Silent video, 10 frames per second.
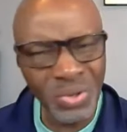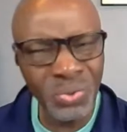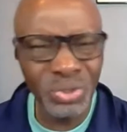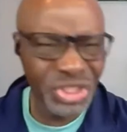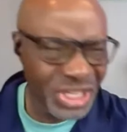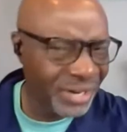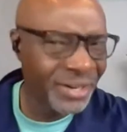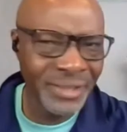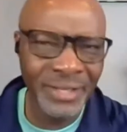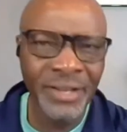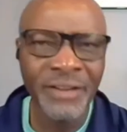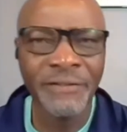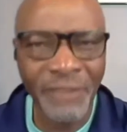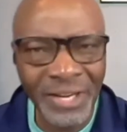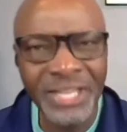who's sharing the
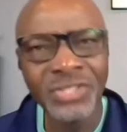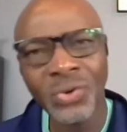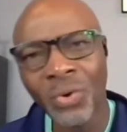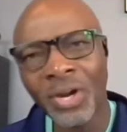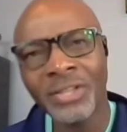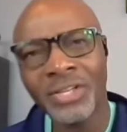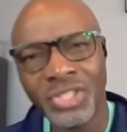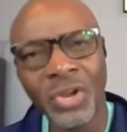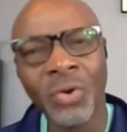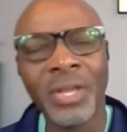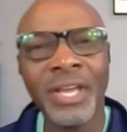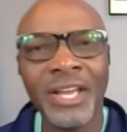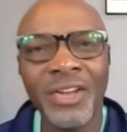funny story, the joke,